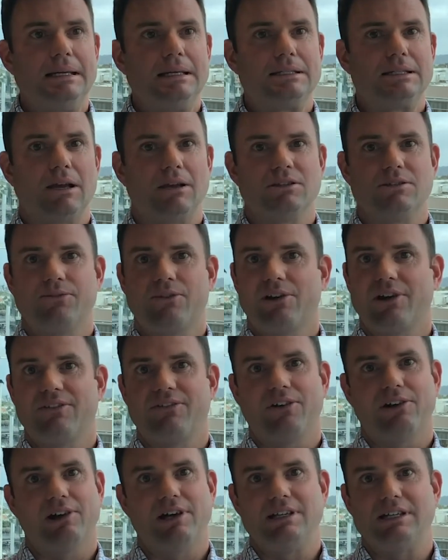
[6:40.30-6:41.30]
So it's a very
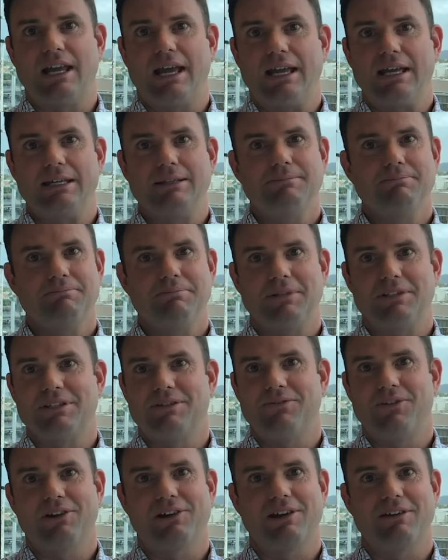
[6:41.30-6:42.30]
varied day. It's
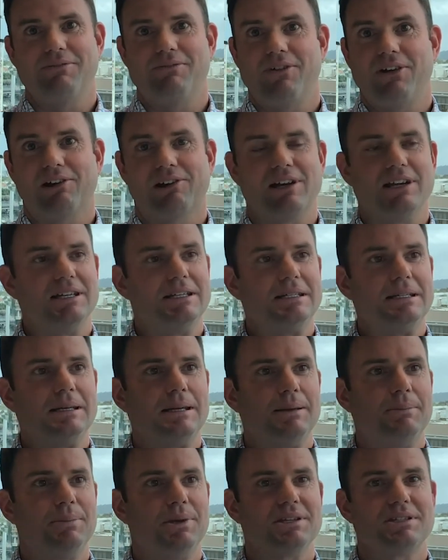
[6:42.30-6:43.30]
a very varied
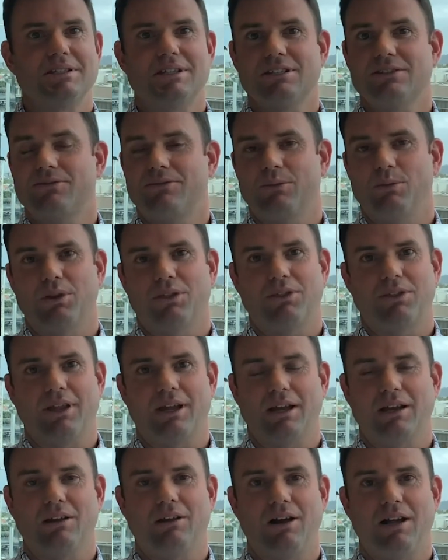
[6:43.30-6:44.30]
business with
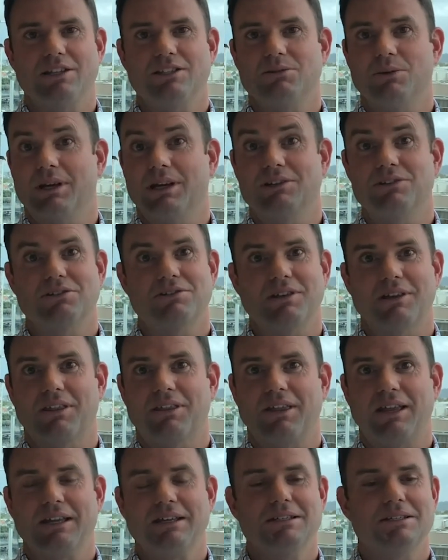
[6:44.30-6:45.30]
uh, clients doing interesting
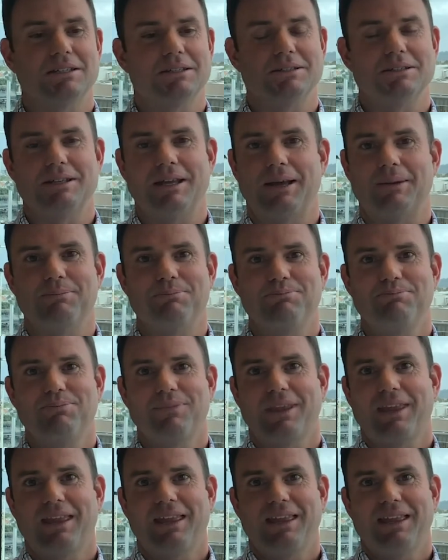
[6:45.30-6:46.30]
things, and um,
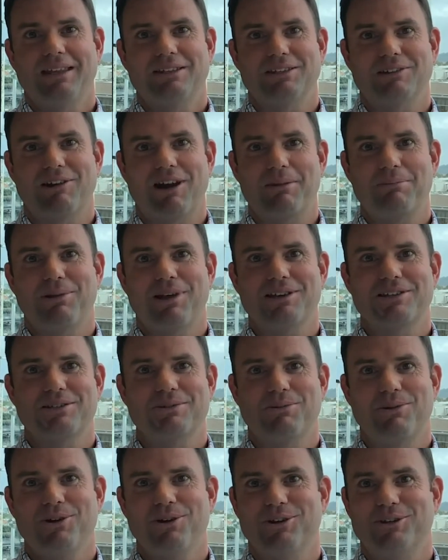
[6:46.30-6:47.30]
it's a great place
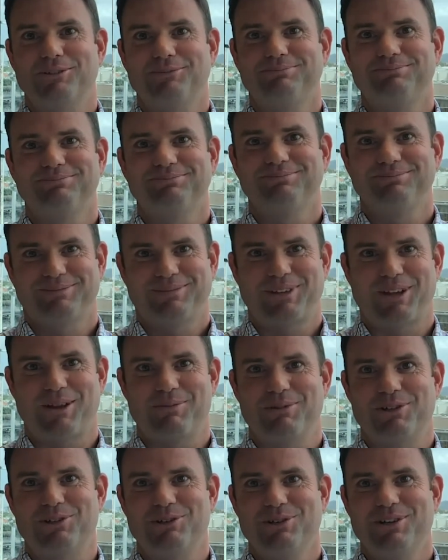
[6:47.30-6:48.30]
to work.
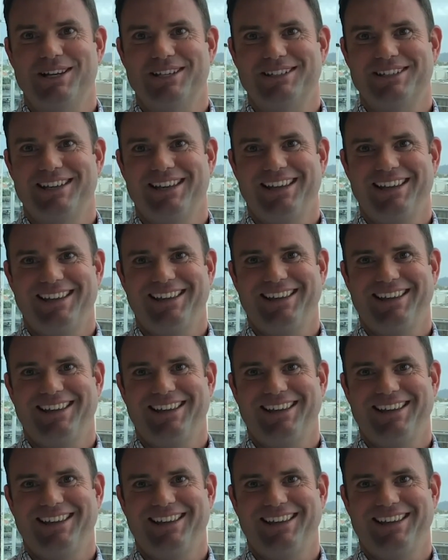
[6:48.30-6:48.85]
Hope you join us.